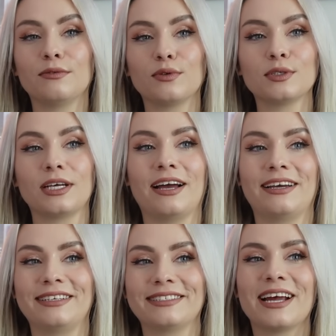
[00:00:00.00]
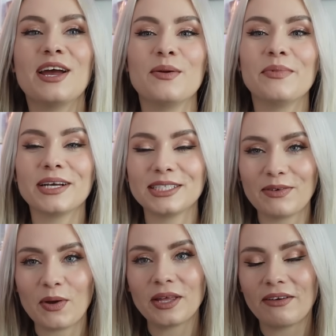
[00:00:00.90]
in full size because
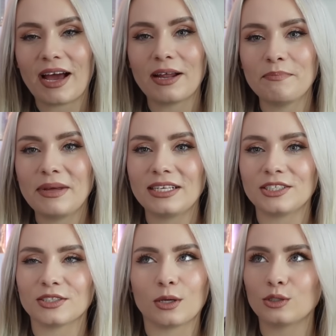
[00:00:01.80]
I've only ever had miniatures or